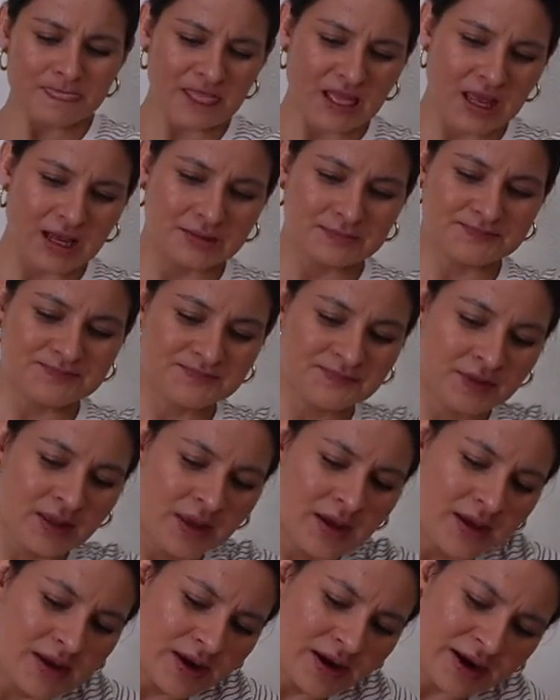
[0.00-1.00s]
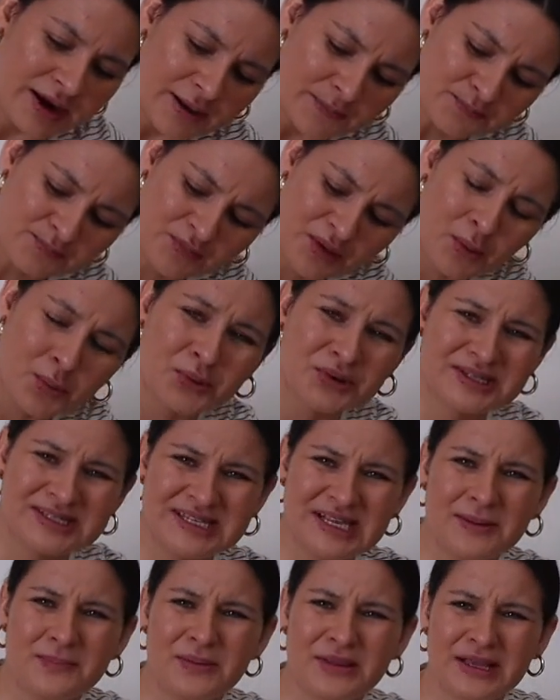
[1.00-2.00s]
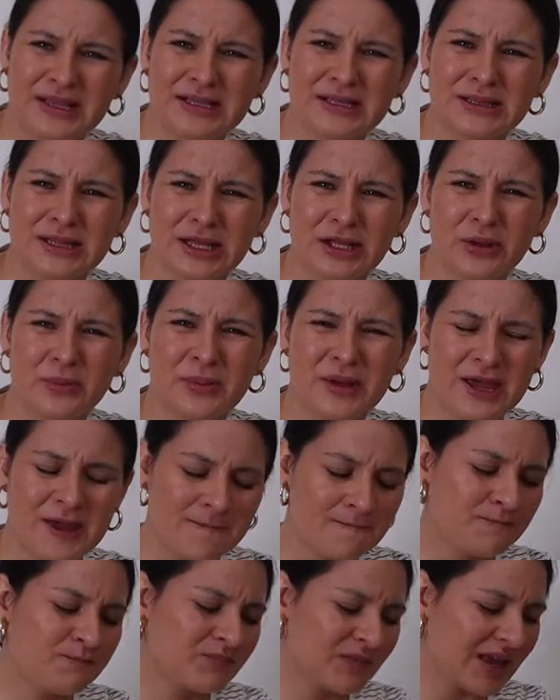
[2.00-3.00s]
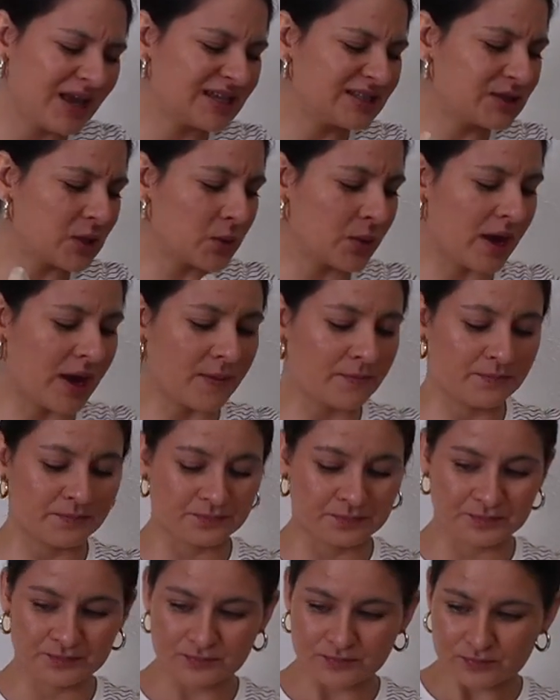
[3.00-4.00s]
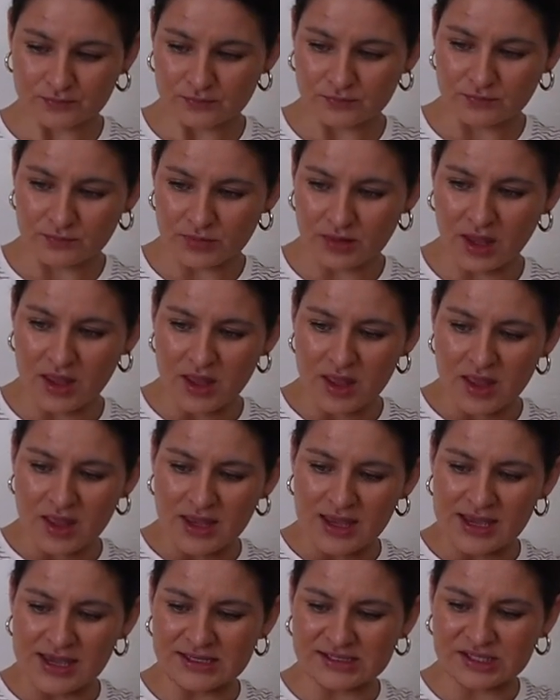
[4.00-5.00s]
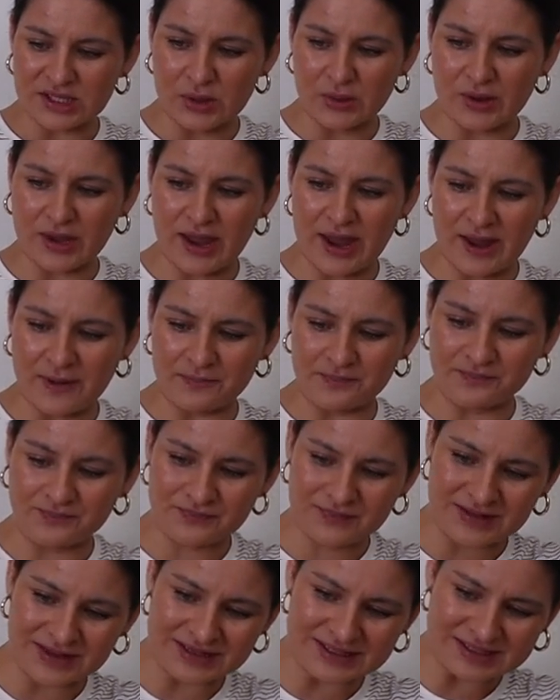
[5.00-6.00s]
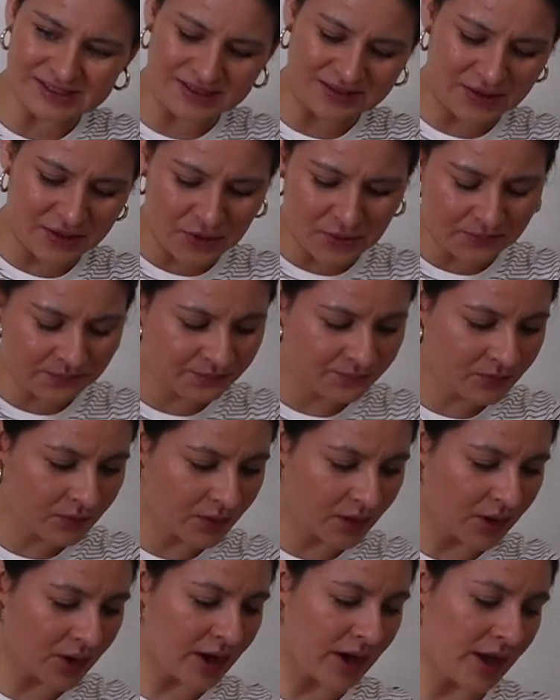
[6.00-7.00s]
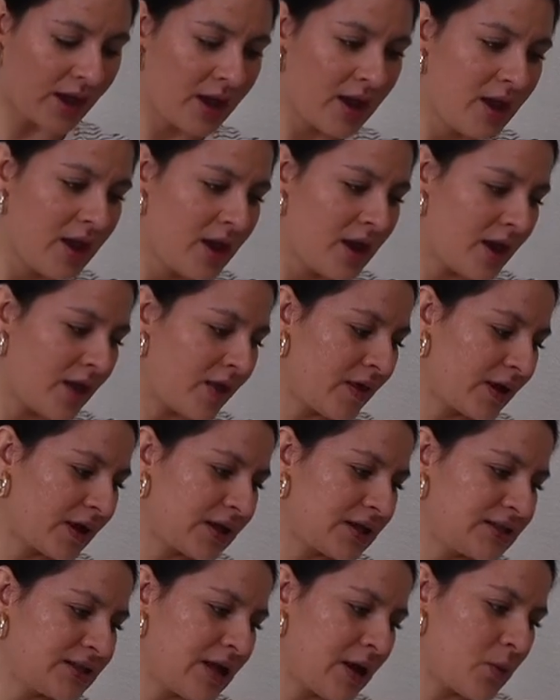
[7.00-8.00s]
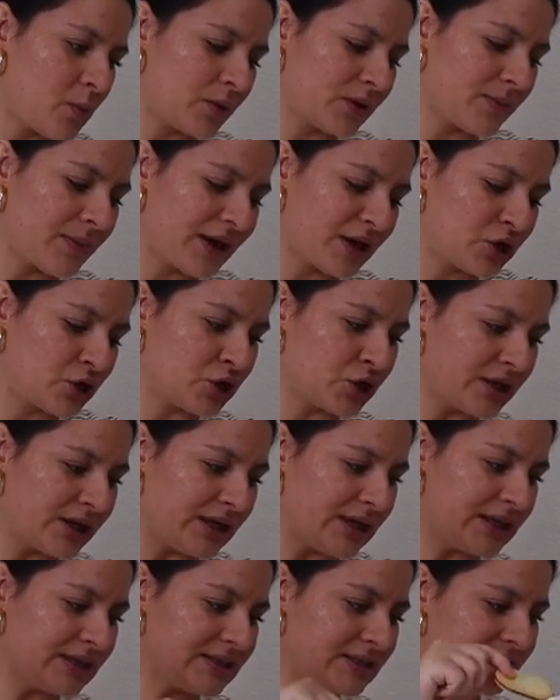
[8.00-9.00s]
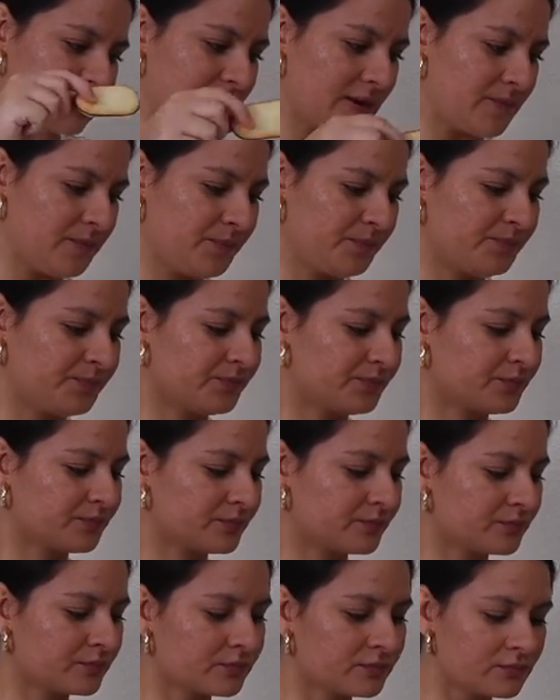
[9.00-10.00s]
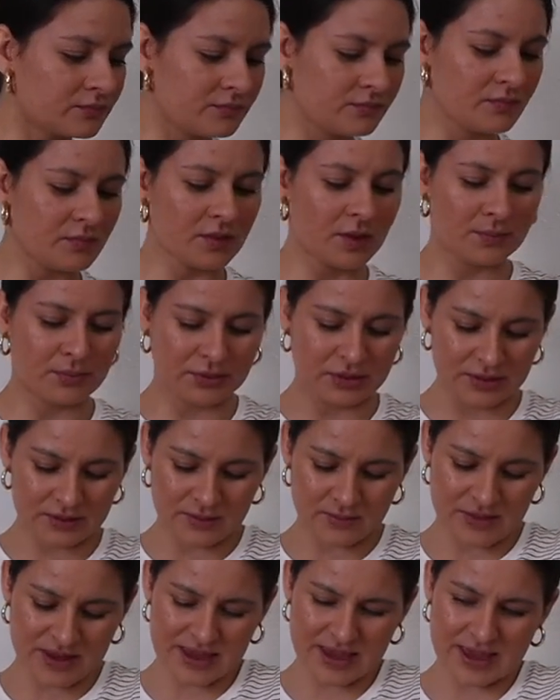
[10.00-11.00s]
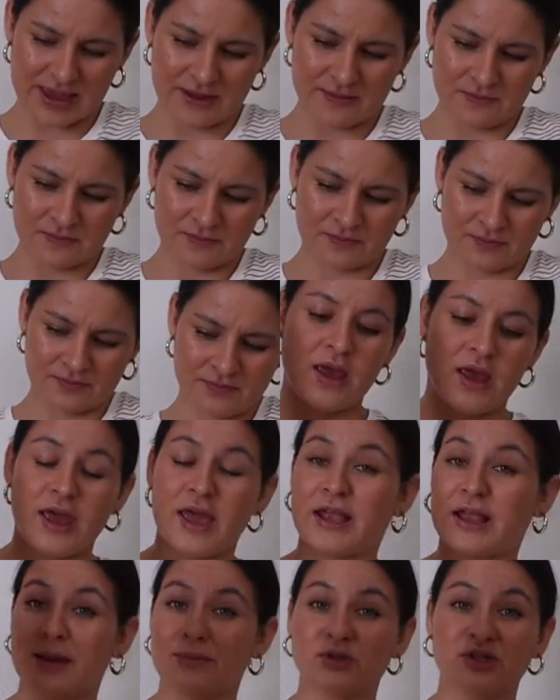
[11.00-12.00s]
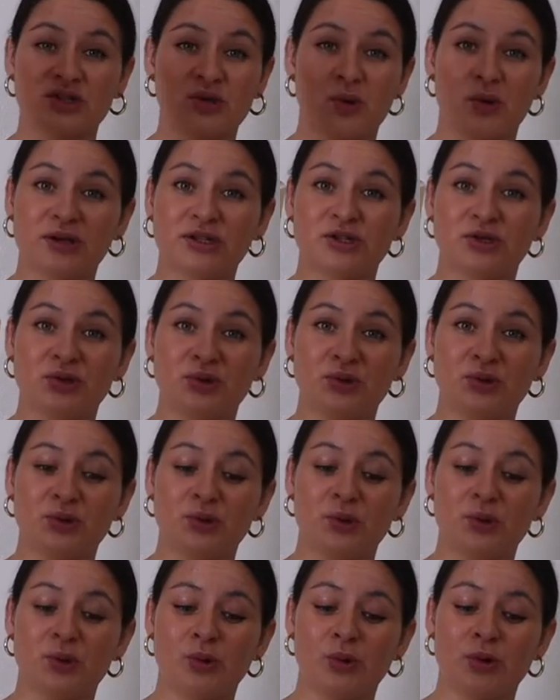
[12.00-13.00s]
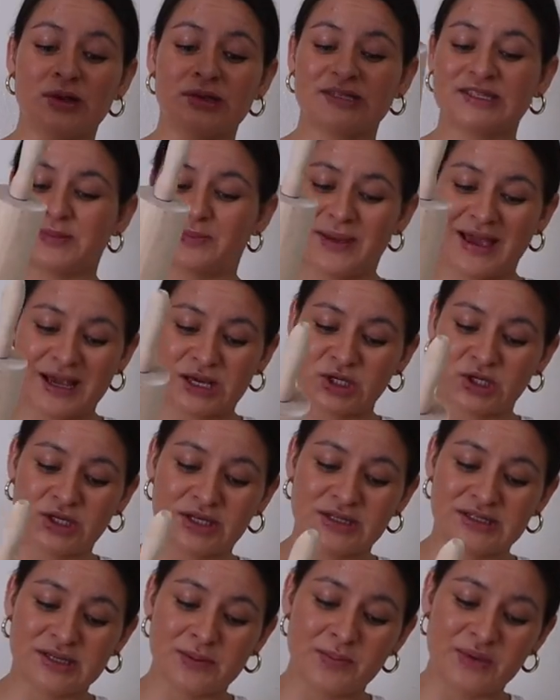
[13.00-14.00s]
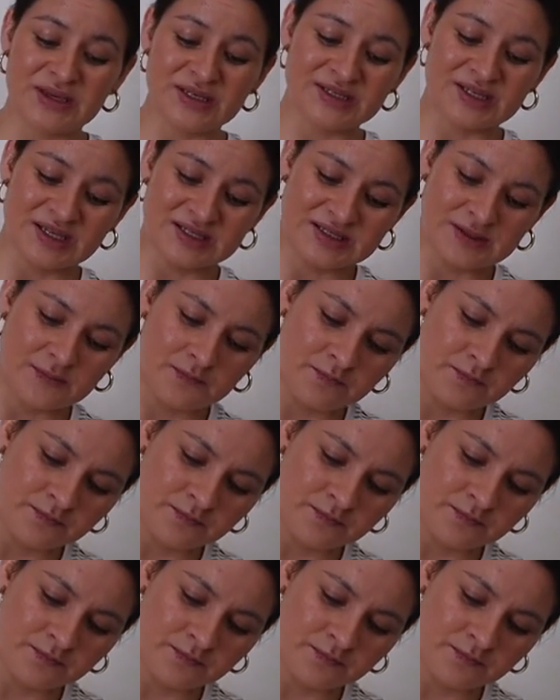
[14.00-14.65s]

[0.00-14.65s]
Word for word: All right, we're seeping in a little bit. It's okay. It's okay. Is it though? All right, I'm gonna take one of my cookies, put in the bag, and I'm just going to smash it to pieces.